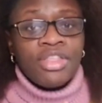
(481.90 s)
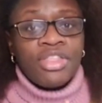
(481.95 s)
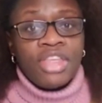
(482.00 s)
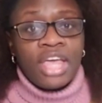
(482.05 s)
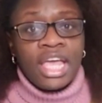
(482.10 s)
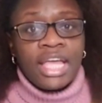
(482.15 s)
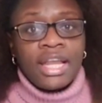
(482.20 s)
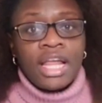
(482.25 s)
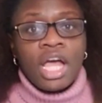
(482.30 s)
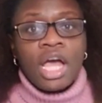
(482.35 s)

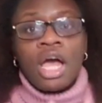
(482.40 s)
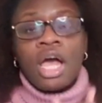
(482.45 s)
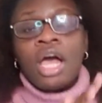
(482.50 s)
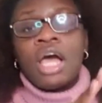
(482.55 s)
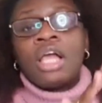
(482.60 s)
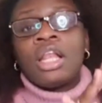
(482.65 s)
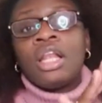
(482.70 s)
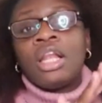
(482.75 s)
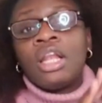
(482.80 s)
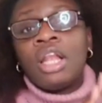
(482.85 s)
then
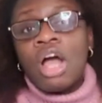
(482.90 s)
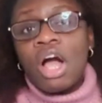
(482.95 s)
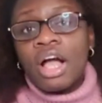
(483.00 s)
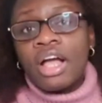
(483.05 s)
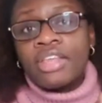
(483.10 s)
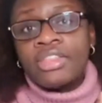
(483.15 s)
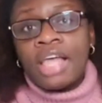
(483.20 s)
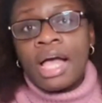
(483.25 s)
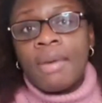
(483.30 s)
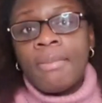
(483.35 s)

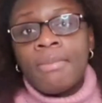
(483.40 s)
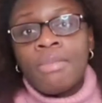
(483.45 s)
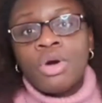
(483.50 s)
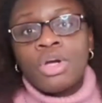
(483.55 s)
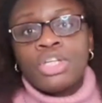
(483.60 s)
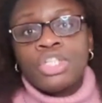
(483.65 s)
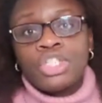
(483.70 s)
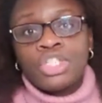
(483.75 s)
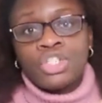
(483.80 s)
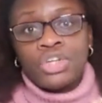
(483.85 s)
lock that
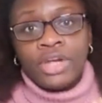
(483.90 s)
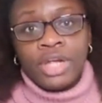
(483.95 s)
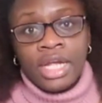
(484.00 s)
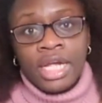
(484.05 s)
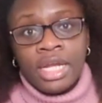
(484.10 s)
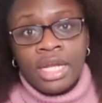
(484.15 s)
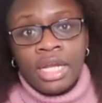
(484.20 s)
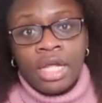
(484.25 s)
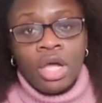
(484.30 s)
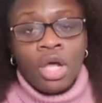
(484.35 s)
moisture
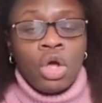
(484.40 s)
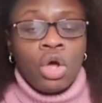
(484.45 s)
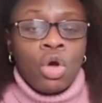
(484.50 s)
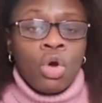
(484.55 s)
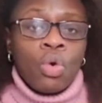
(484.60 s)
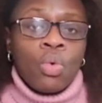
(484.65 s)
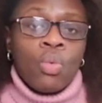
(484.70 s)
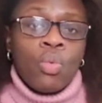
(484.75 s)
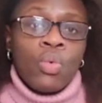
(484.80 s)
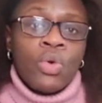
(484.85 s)
in
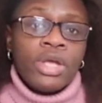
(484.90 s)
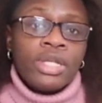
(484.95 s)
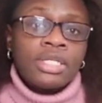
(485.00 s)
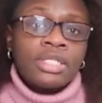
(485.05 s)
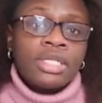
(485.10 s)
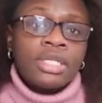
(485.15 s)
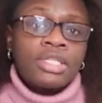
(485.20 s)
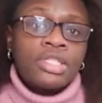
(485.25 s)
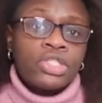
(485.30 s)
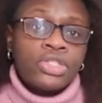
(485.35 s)

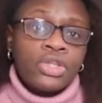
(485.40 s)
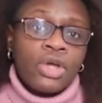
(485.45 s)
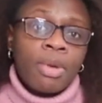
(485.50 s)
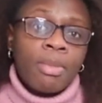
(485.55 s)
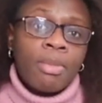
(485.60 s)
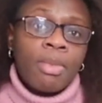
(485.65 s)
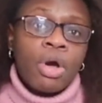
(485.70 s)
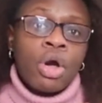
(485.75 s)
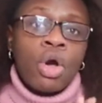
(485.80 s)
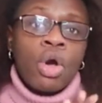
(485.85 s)
with
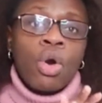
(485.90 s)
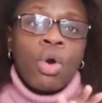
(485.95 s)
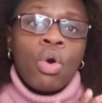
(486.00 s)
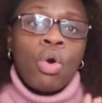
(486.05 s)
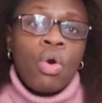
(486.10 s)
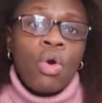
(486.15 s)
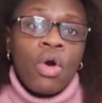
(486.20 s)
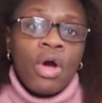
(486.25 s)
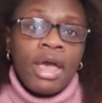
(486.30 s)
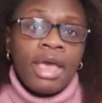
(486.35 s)
some
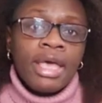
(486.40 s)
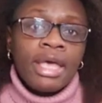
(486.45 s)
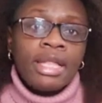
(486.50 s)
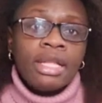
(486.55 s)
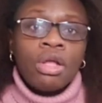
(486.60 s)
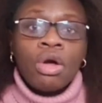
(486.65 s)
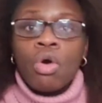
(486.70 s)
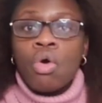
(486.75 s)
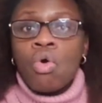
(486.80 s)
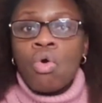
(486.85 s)

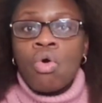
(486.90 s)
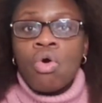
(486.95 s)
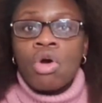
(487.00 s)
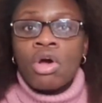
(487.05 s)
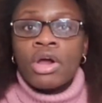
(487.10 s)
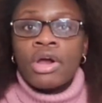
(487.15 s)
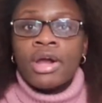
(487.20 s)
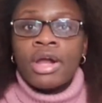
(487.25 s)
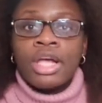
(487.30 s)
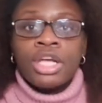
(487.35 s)
oil
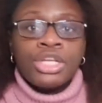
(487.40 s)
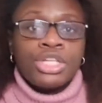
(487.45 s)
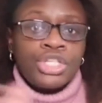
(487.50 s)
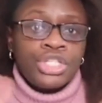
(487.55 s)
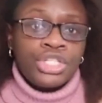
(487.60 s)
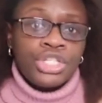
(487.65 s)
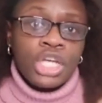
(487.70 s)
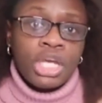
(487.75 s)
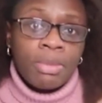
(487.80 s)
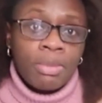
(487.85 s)
or
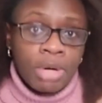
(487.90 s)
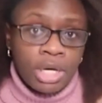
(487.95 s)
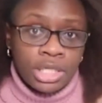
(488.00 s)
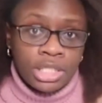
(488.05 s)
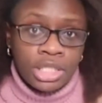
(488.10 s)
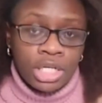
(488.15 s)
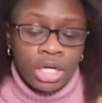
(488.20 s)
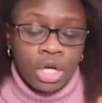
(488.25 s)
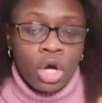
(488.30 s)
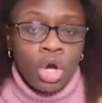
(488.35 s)
shea
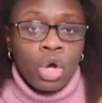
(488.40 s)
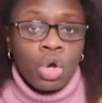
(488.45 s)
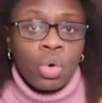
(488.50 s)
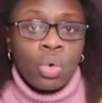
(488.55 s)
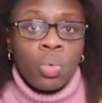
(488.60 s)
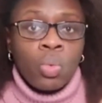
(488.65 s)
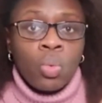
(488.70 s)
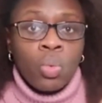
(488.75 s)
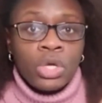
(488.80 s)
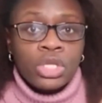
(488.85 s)
butter,
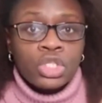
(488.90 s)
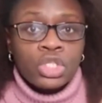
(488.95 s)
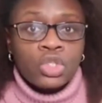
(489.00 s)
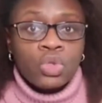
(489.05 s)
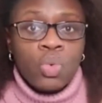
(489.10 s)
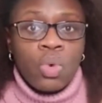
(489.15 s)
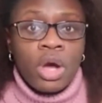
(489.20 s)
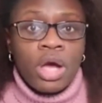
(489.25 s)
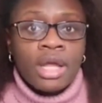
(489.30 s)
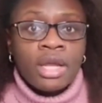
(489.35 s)

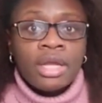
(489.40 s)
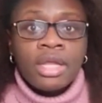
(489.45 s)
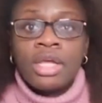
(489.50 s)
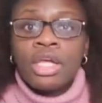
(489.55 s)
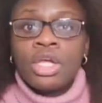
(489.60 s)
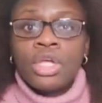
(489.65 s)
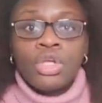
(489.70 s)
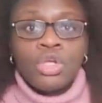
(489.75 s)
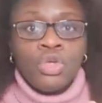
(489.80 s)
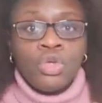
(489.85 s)

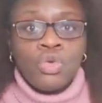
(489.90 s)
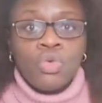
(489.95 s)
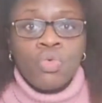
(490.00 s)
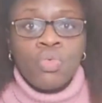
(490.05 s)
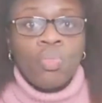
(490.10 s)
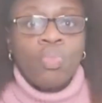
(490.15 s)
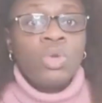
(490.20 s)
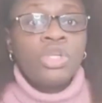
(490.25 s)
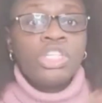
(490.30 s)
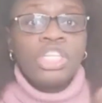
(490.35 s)

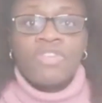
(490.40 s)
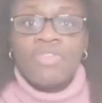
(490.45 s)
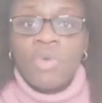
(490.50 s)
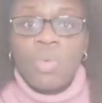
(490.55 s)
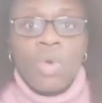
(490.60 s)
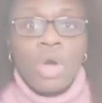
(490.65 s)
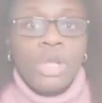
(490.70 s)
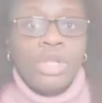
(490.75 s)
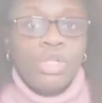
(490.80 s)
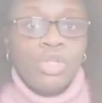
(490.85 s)
whichever
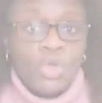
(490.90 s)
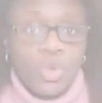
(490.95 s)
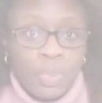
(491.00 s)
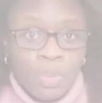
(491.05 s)
one